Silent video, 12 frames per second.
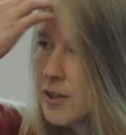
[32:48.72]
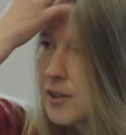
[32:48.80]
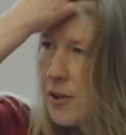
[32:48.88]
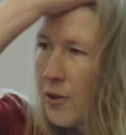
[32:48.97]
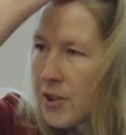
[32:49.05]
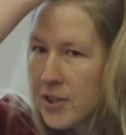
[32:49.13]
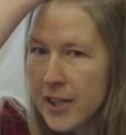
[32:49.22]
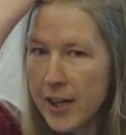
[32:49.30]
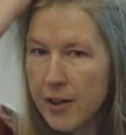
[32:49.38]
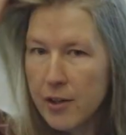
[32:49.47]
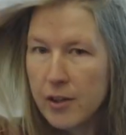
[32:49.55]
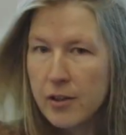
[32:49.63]
Lewis
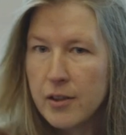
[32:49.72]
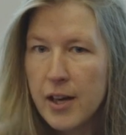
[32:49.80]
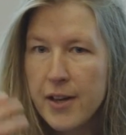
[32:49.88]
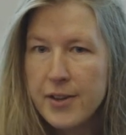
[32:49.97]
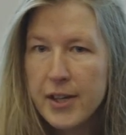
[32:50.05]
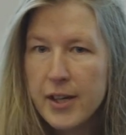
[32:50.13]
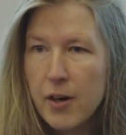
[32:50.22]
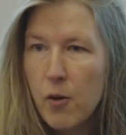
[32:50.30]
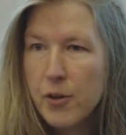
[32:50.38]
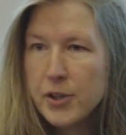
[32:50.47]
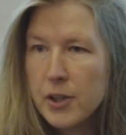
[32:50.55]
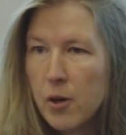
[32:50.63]
Carroll, the
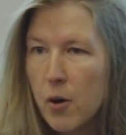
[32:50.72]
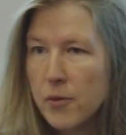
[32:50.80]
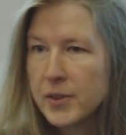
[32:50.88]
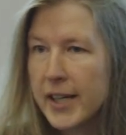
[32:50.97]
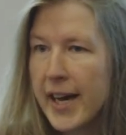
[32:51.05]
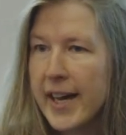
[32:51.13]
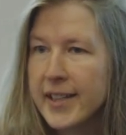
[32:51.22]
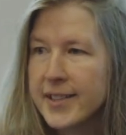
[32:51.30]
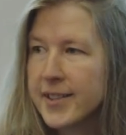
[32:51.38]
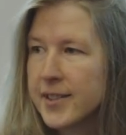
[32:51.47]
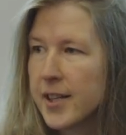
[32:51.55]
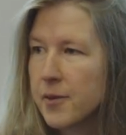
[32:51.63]
author of the
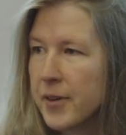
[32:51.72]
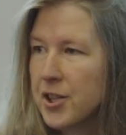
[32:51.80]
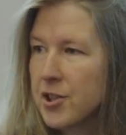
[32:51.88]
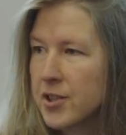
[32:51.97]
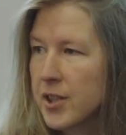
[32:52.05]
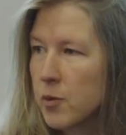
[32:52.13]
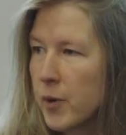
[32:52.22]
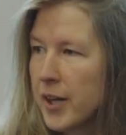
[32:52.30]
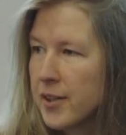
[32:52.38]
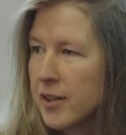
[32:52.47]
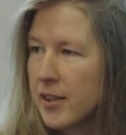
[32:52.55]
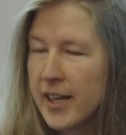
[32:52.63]
Alice's Adventures in
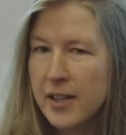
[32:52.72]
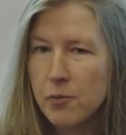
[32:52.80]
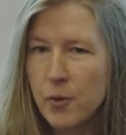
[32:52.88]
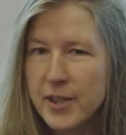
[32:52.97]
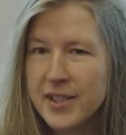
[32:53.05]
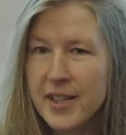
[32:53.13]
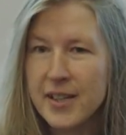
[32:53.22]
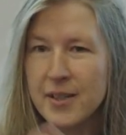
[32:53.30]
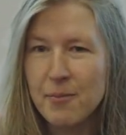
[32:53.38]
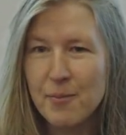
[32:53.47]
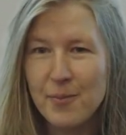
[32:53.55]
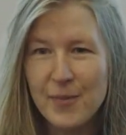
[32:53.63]
Wonderland, was
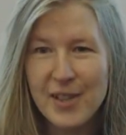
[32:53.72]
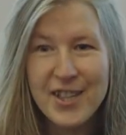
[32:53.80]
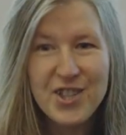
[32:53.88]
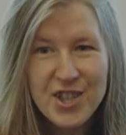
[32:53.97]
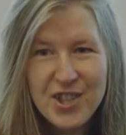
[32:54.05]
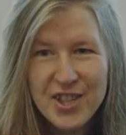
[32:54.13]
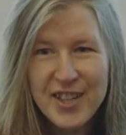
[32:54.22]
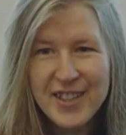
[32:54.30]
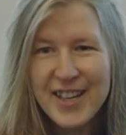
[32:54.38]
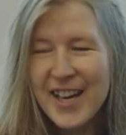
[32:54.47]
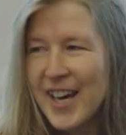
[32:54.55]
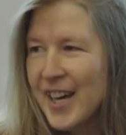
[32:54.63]
a logician.
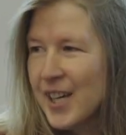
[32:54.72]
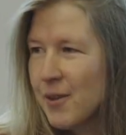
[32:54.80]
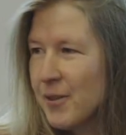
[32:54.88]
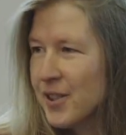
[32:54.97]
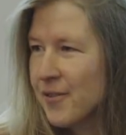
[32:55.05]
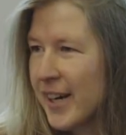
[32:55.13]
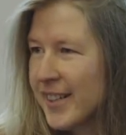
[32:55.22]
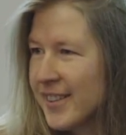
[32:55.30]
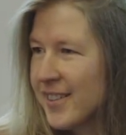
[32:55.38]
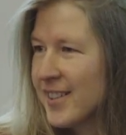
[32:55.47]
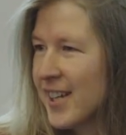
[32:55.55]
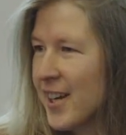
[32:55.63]
He was great
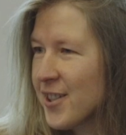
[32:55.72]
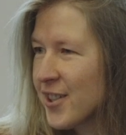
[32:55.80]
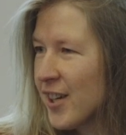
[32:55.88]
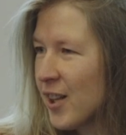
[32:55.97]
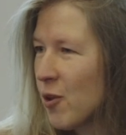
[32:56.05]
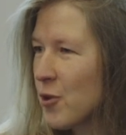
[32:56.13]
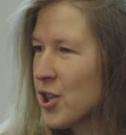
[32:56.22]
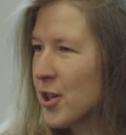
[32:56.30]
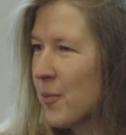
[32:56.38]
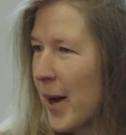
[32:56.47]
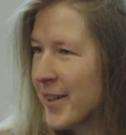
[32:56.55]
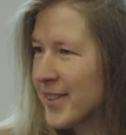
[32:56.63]
in such
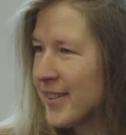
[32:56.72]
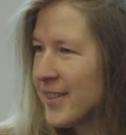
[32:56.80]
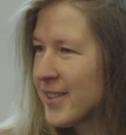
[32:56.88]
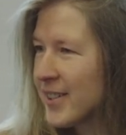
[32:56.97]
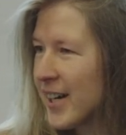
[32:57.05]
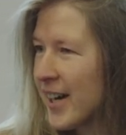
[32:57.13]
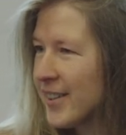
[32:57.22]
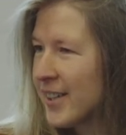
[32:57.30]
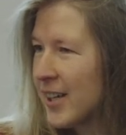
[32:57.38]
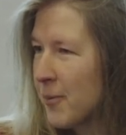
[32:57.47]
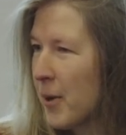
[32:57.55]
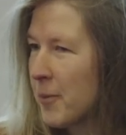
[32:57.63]
logic puzzles, and
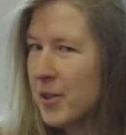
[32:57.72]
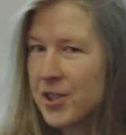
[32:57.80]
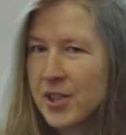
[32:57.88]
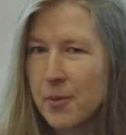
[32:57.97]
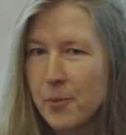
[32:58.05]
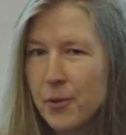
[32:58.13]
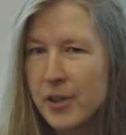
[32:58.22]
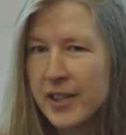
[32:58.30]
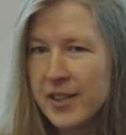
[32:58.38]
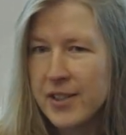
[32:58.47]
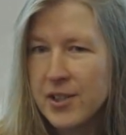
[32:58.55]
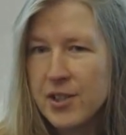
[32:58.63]
he published a book
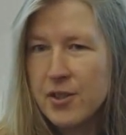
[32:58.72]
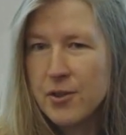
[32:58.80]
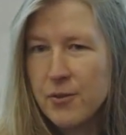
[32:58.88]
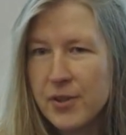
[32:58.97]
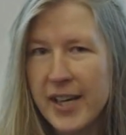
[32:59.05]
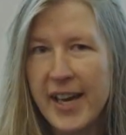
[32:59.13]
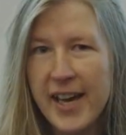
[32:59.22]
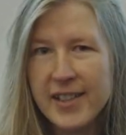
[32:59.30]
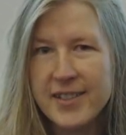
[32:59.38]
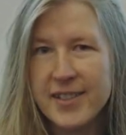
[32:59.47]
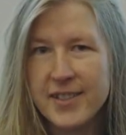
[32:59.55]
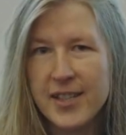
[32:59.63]
in addition to the
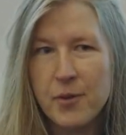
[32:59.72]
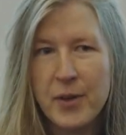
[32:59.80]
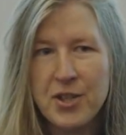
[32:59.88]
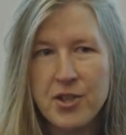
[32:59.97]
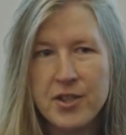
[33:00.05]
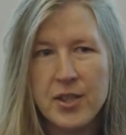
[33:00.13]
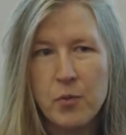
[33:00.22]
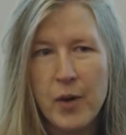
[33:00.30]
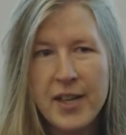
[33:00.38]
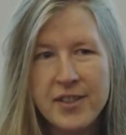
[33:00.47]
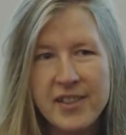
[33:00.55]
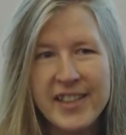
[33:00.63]
Alice's Adventures in
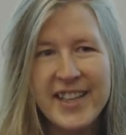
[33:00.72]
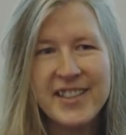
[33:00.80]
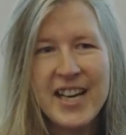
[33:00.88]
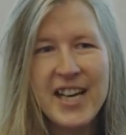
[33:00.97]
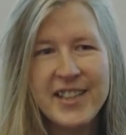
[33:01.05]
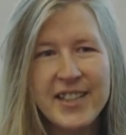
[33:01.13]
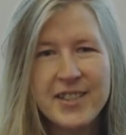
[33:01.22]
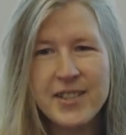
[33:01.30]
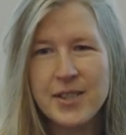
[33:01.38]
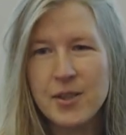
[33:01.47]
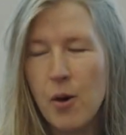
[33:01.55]
Wonderland that is